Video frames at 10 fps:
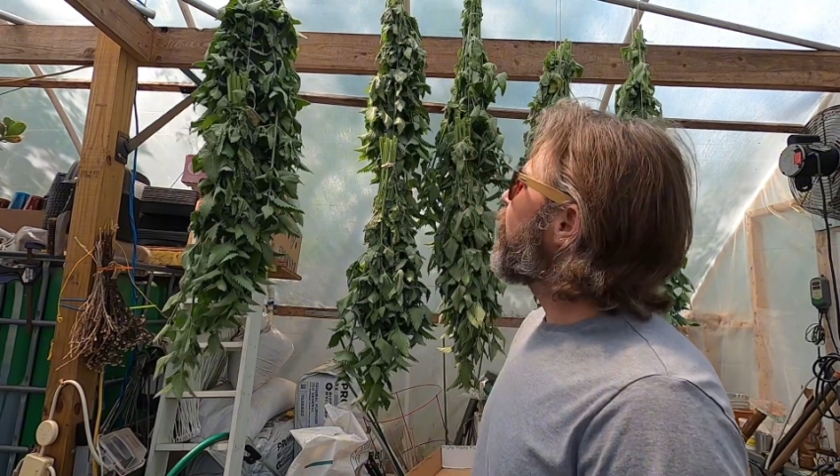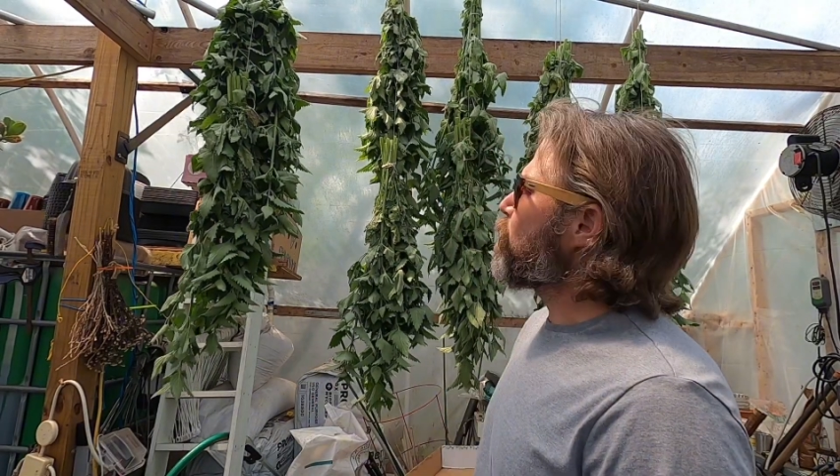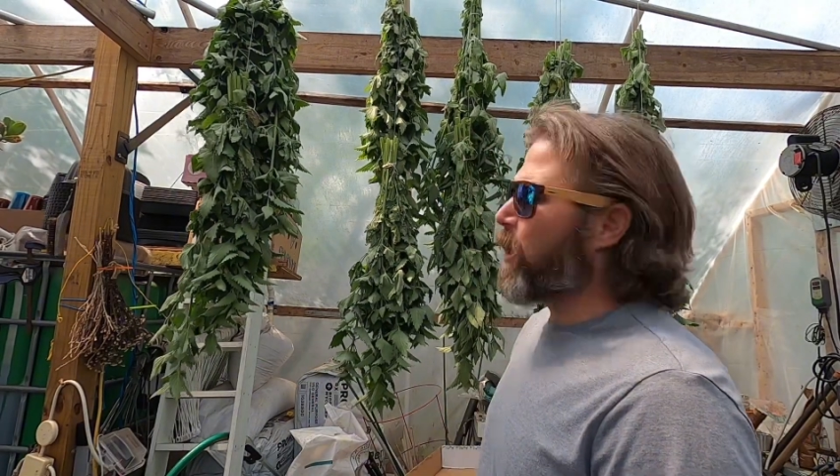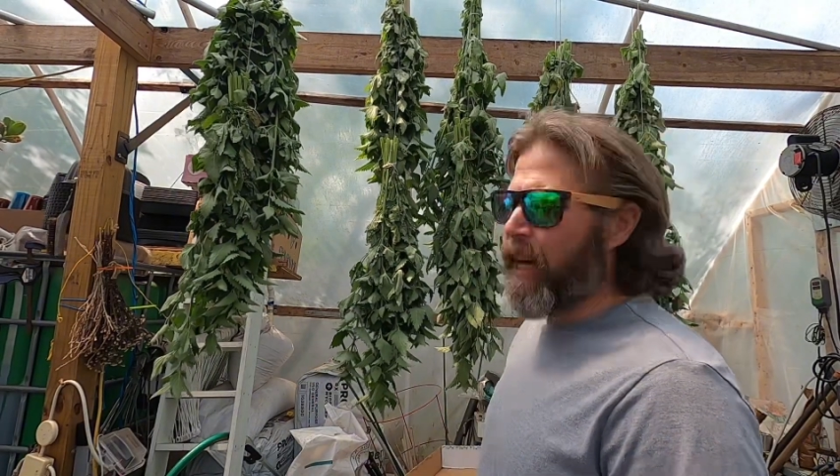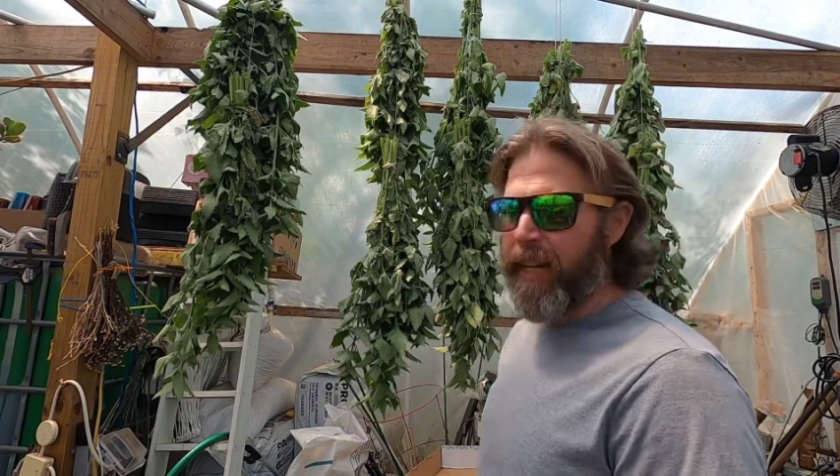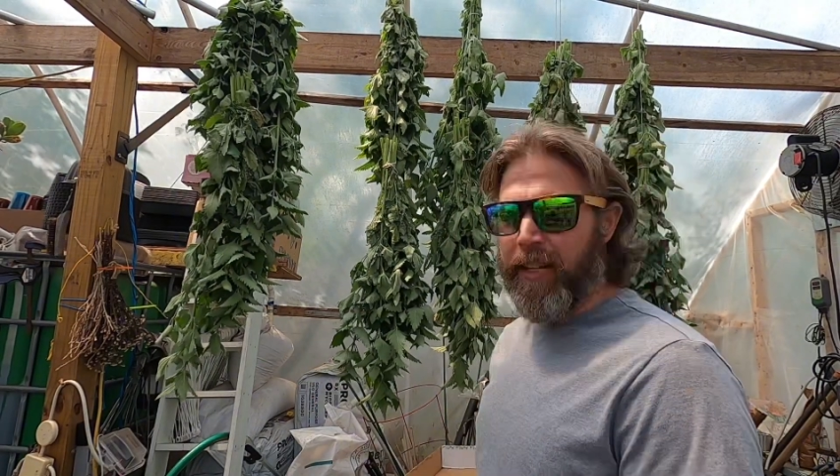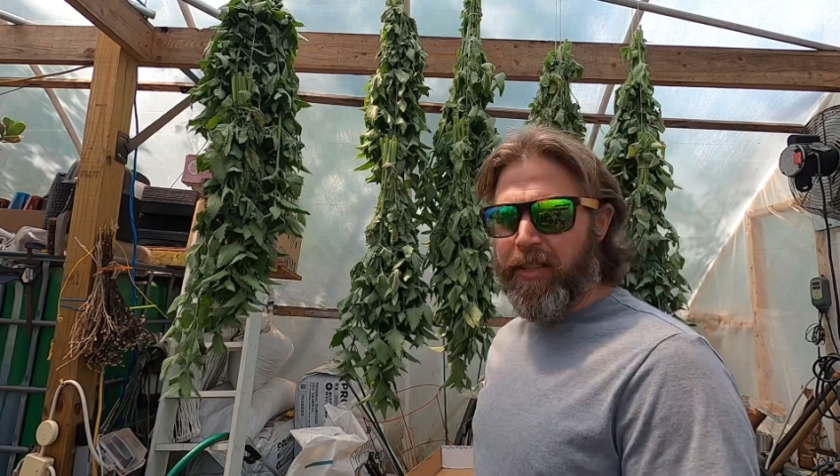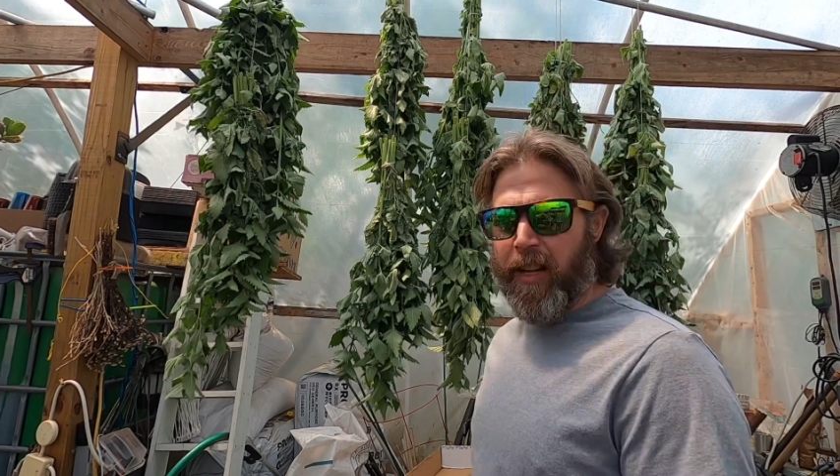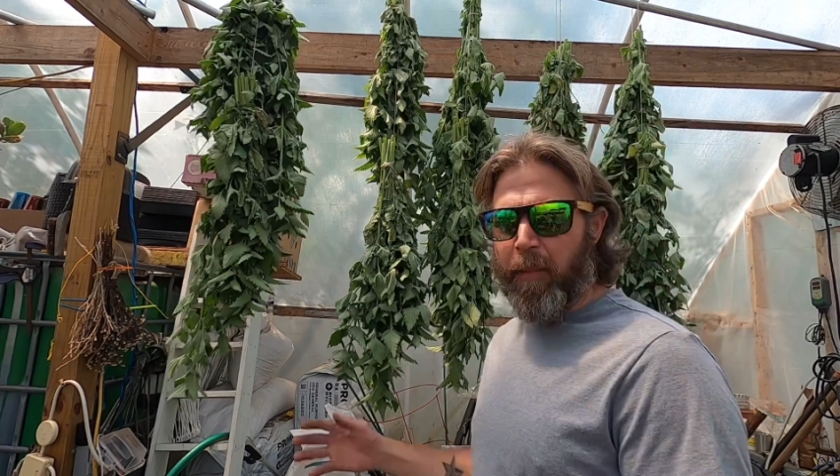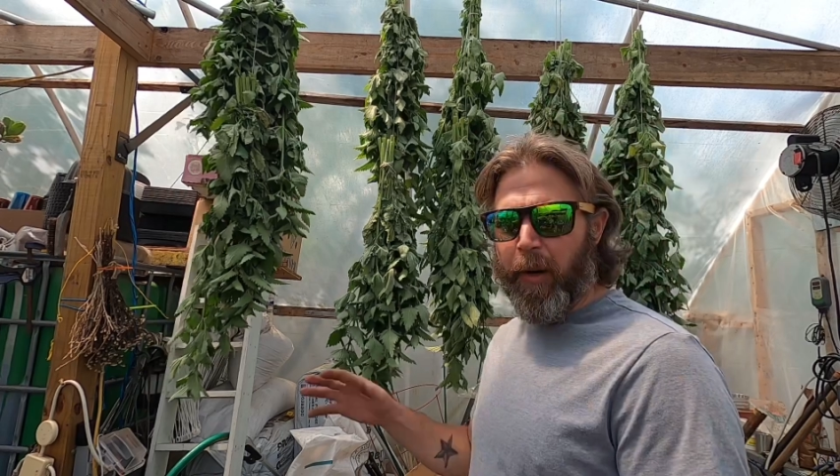As we're getting into
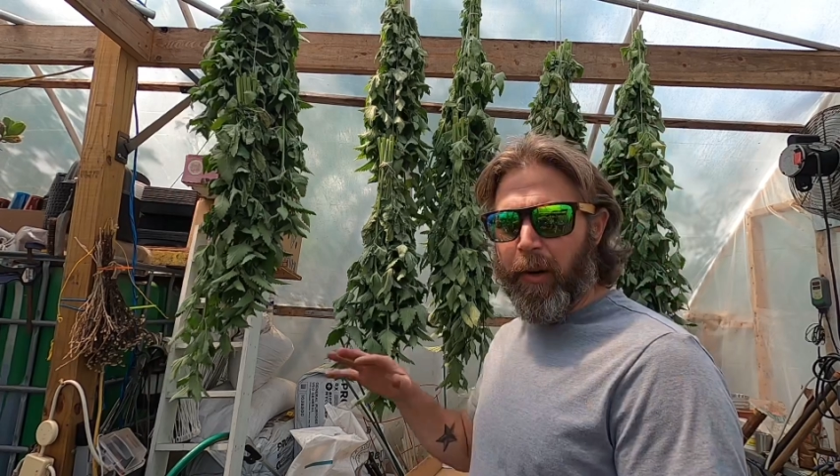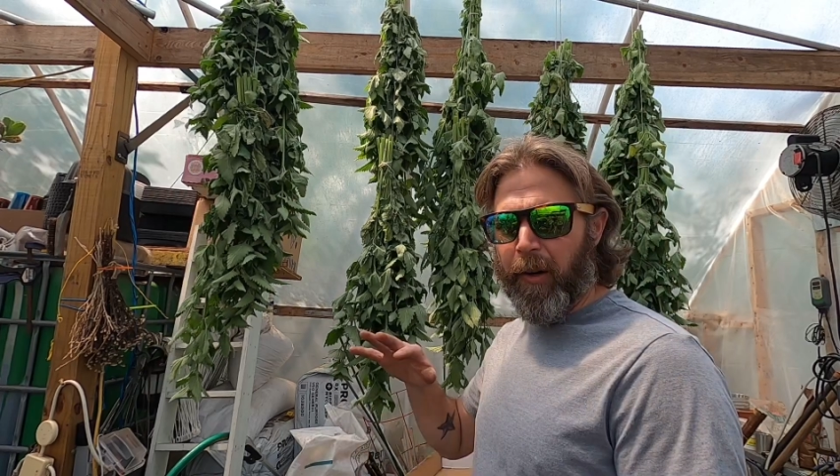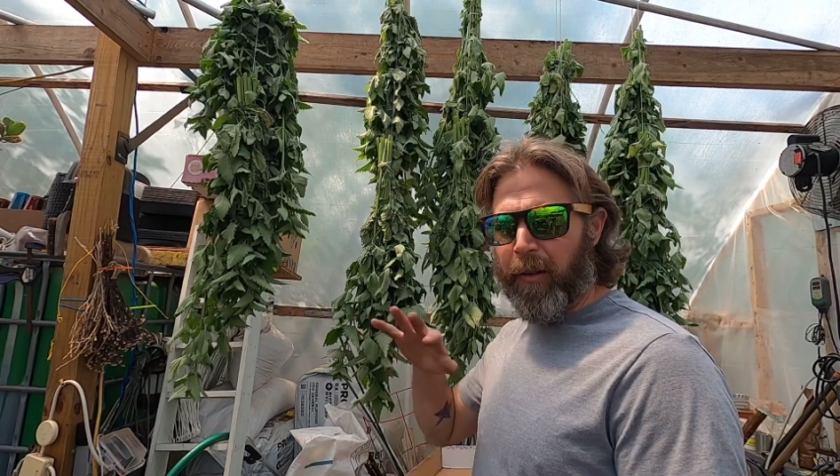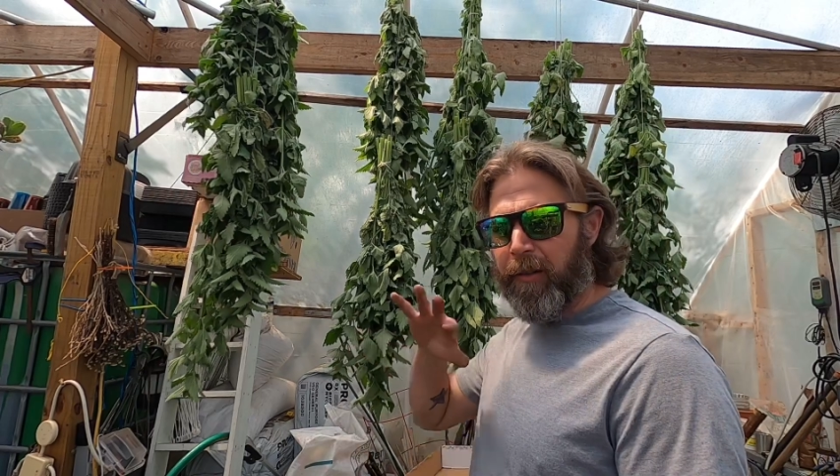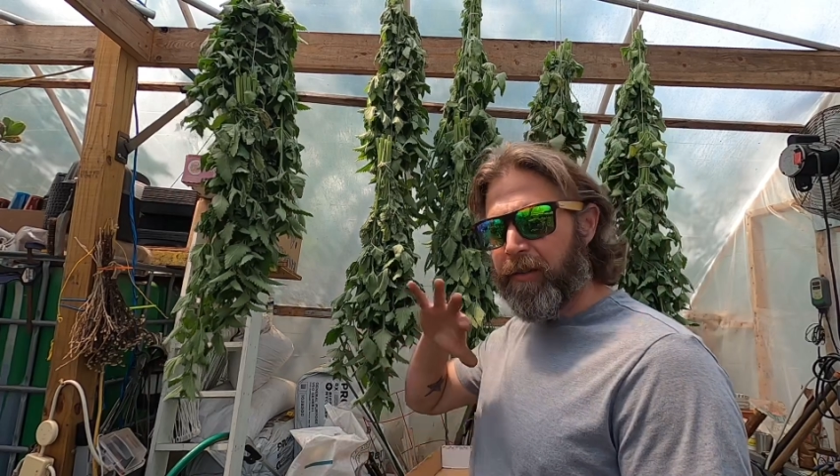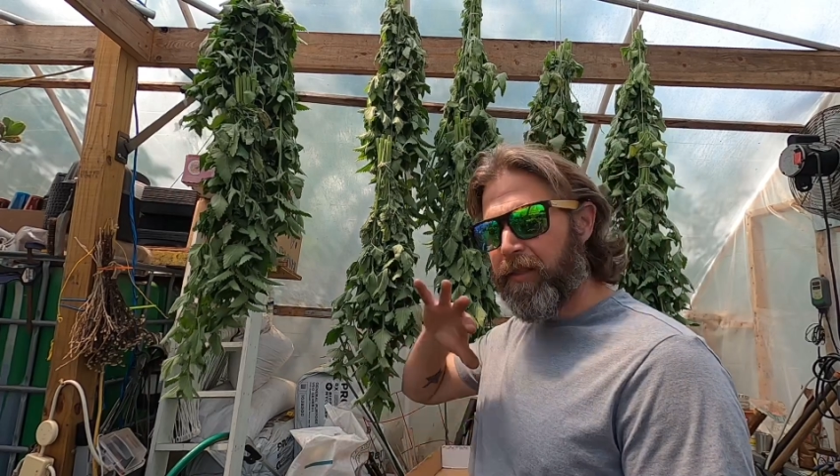summer